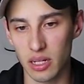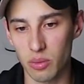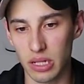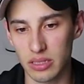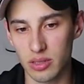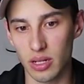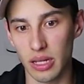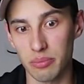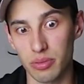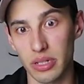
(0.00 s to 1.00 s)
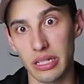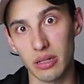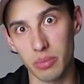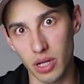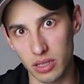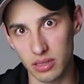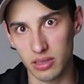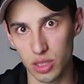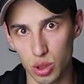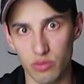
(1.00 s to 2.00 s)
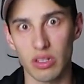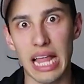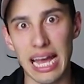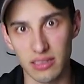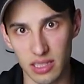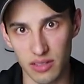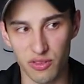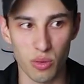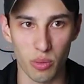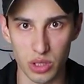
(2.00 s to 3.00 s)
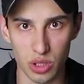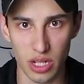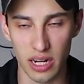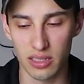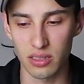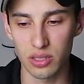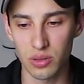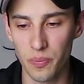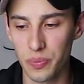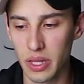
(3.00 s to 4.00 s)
I don't want to start like breaking apart the tissue and relaxing it from what we just got it to do.